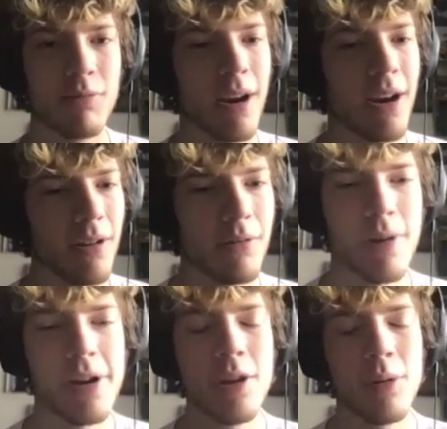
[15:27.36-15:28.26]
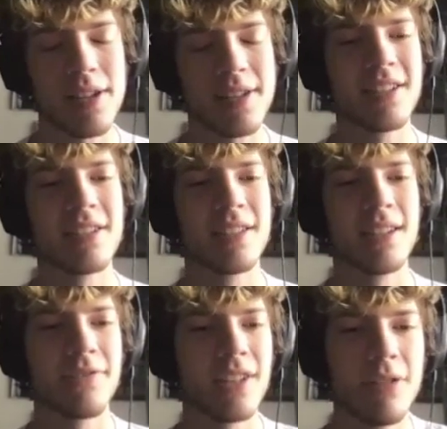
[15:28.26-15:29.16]
Where where do you want to see
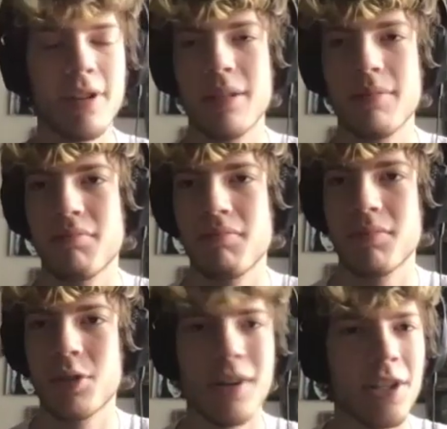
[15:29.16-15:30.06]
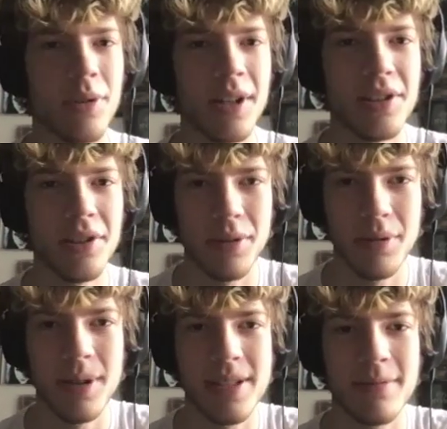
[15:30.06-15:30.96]
yourself, you know, in 2022?
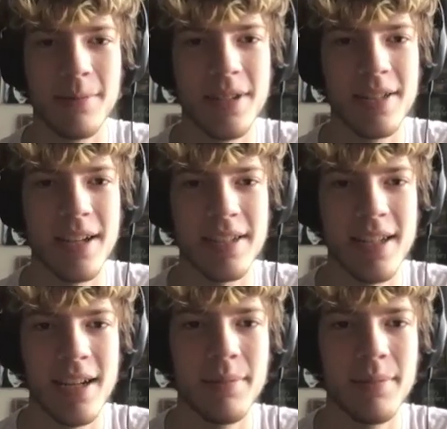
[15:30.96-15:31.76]
What's what's the next step?